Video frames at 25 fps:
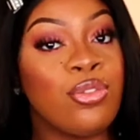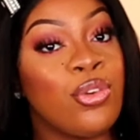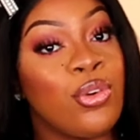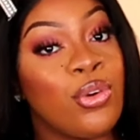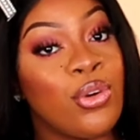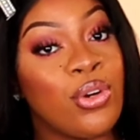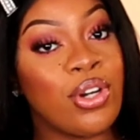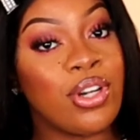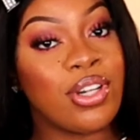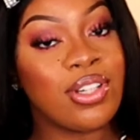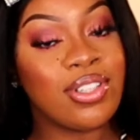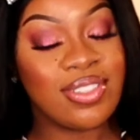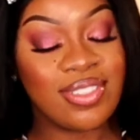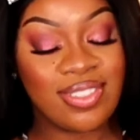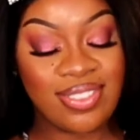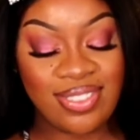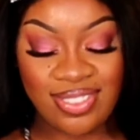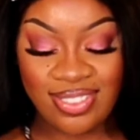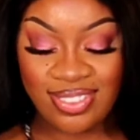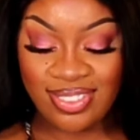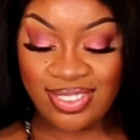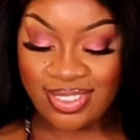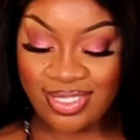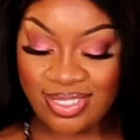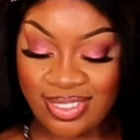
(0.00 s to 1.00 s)
Four.
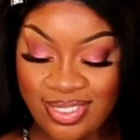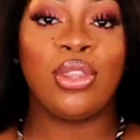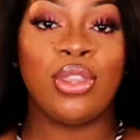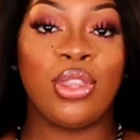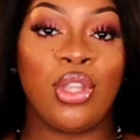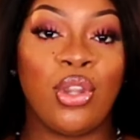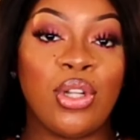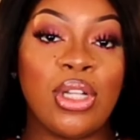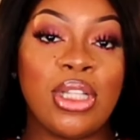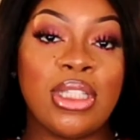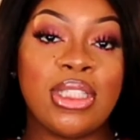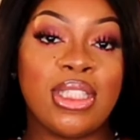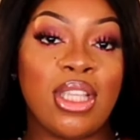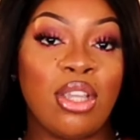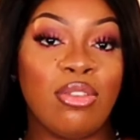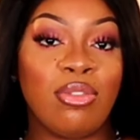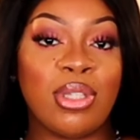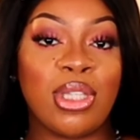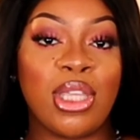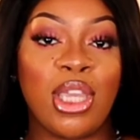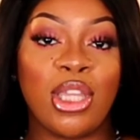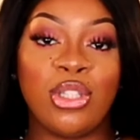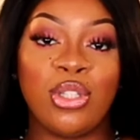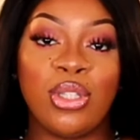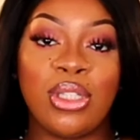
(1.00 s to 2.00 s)

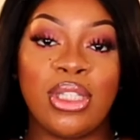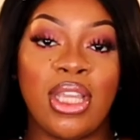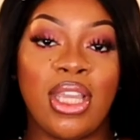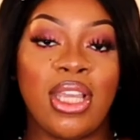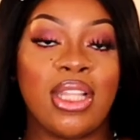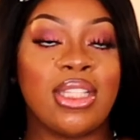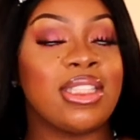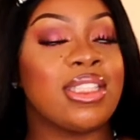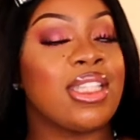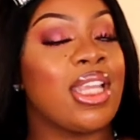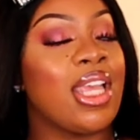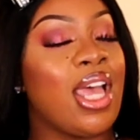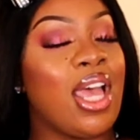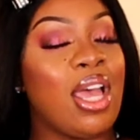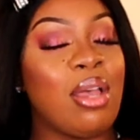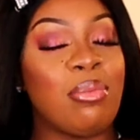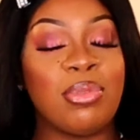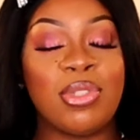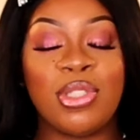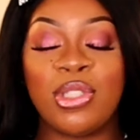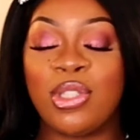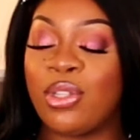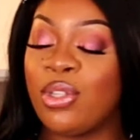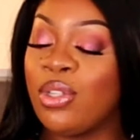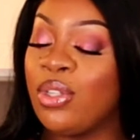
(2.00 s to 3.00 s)
37, can you dance?
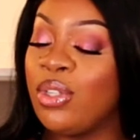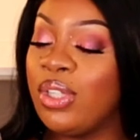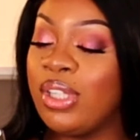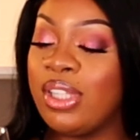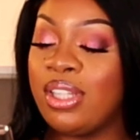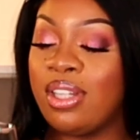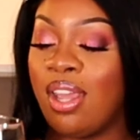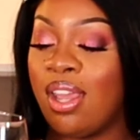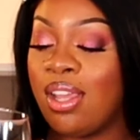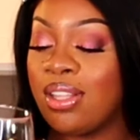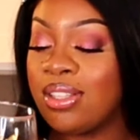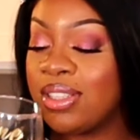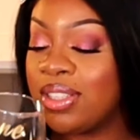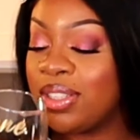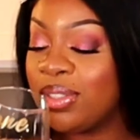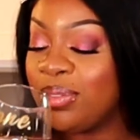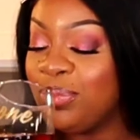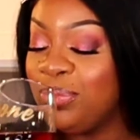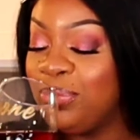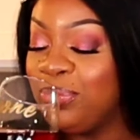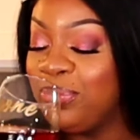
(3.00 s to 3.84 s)
Absolutely not.